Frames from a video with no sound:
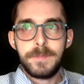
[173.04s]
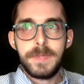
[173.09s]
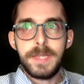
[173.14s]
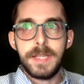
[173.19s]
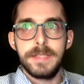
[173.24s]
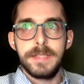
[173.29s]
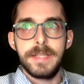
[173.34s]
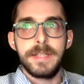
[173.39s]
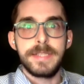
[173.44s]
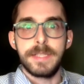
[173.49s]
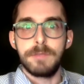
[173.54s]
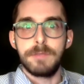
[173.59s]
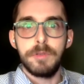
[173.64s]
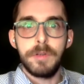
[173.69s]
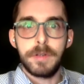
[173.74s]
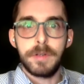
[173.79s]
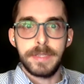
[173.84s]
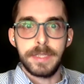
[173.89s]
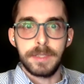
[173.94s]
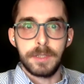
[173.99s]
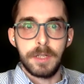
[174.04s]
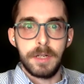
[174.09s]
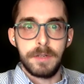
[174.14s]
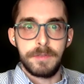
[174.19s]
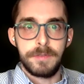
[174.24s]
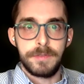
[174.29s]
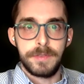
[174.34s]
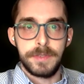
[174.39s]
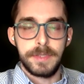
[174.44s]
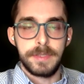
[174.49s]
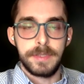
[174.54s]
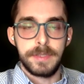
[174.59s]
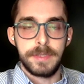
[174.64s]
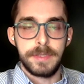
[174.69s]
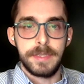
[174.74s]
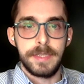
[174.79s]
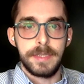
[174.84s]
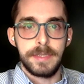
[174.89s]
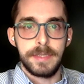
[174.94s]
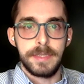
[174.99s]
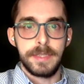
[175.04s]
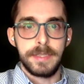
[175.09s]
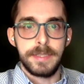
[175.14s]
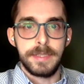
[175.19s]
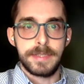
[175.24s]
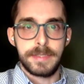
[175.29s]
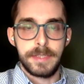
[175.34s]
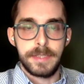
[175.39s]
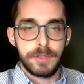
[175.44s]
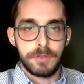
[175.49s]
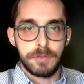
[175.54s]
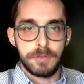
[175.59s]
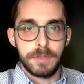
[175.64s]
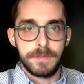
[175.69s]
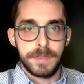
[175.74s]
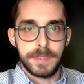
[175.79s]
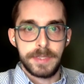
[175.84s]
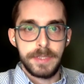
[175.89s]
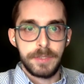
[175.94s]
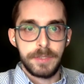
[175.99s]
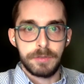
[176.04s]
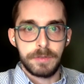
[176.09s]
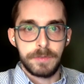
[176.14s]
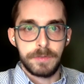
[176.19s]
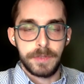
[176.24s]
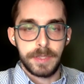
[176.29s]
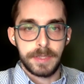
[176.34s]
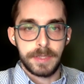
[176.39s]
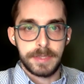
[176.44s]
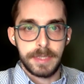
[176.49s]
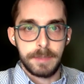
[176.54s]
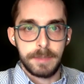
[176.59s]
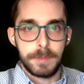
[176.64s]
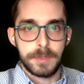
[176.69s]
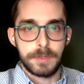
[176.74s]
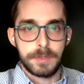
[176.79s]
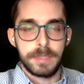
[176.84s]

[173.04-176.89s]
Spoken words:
there is a warning of the initiation of a seizure, for example.